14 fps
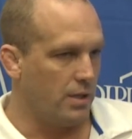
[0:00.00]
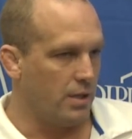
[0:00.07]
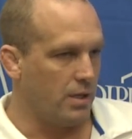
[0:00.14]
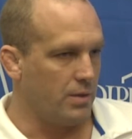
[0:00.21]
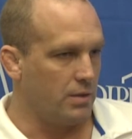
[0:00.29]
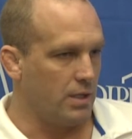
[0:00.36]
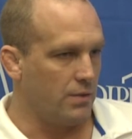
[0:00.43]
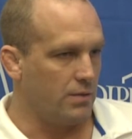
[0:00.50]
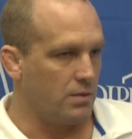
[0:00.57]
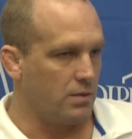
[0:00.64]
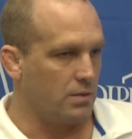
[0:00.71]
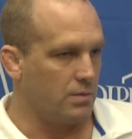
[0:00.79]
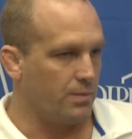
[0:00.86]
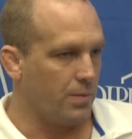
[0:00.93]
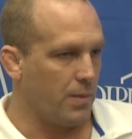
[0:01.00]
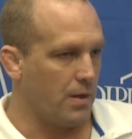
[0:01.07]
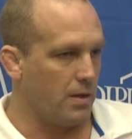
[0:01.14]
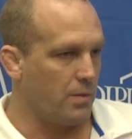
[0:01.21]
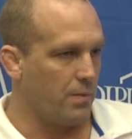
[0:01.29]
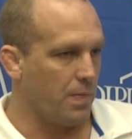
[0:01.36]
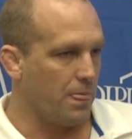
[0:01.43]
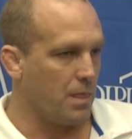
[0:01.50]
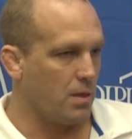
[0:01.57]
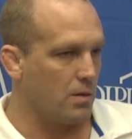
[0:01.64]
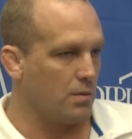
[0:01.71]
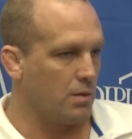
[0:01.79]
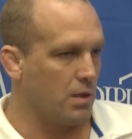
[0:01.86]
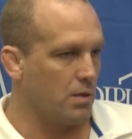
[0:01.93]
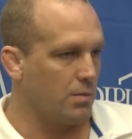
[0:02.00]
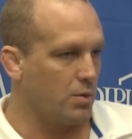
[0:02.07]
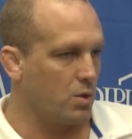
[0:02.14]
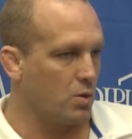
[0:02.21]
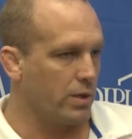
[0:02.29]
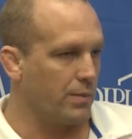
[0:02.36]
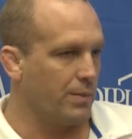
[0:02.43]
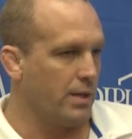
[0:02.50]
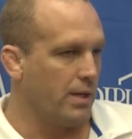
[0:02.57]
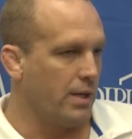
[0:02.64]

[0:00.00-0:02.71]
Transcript: the Davison program.